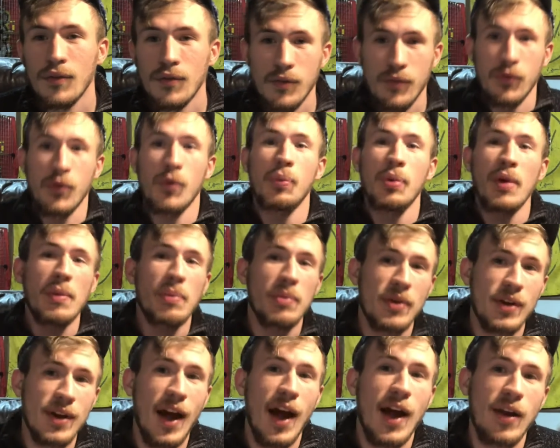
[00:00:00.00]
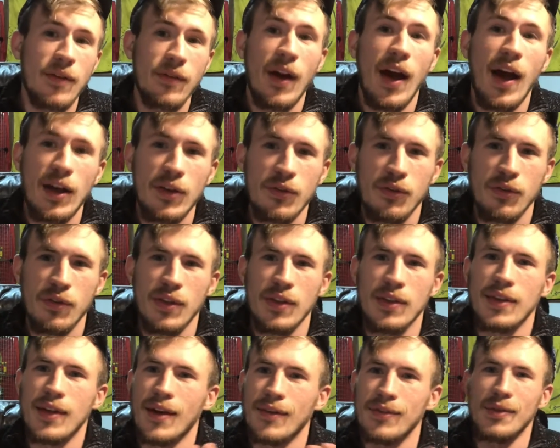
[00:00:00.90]
for people to kind of ask for the
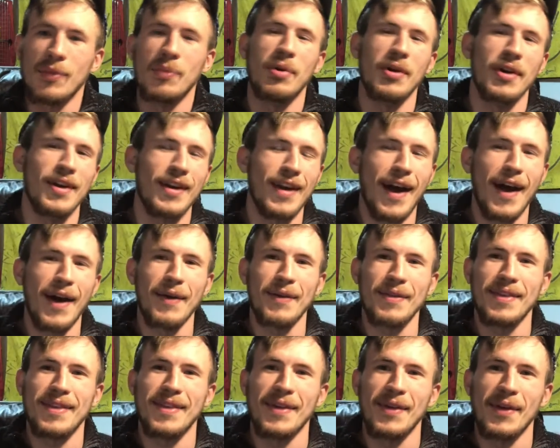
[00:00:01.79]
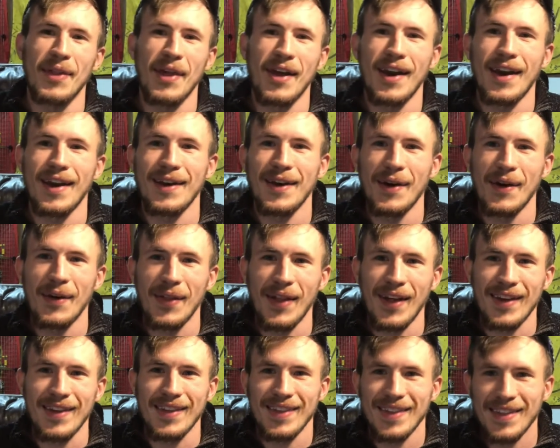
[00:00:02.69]
stuff to put it out, so that I know
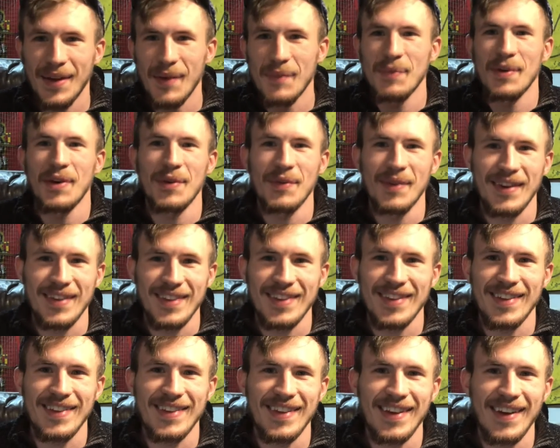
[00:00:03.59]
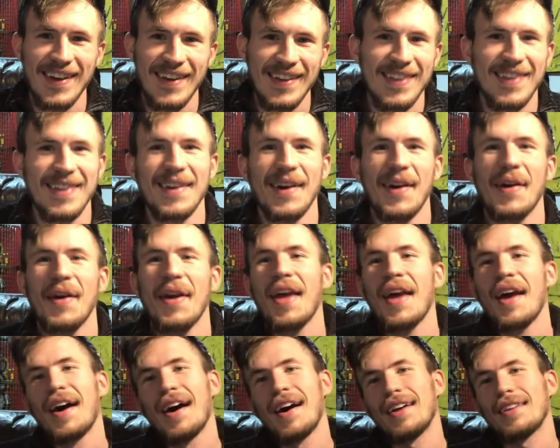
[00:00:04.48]
like somebody wants to see it. So
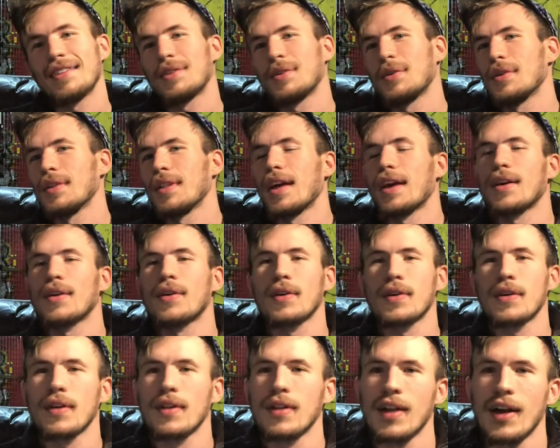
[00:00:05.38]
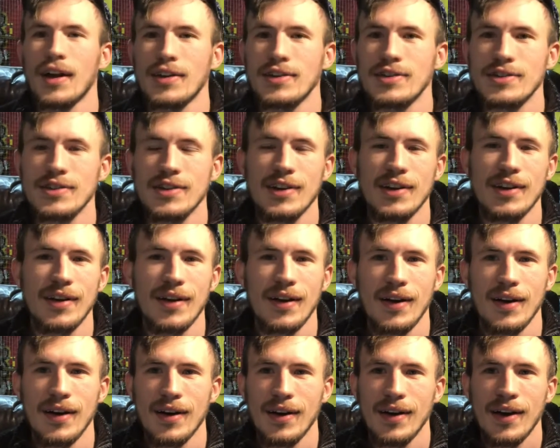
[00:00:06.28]
I'll do a Lego collection,
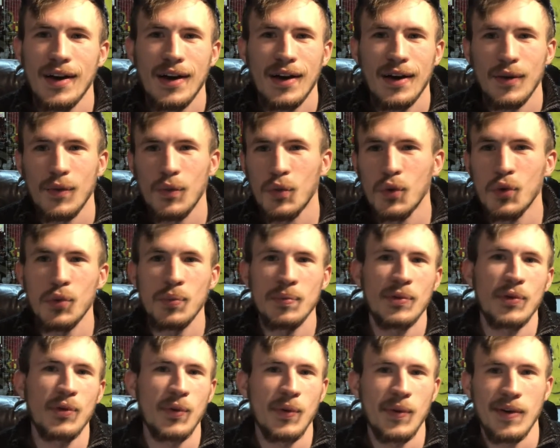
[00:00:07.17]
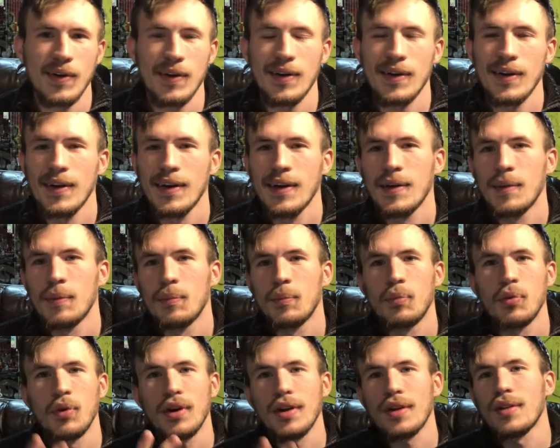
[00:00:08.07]
a room tour,
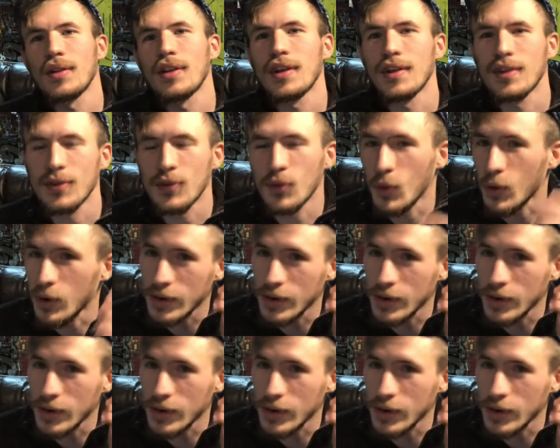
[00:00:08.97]
Bricklink store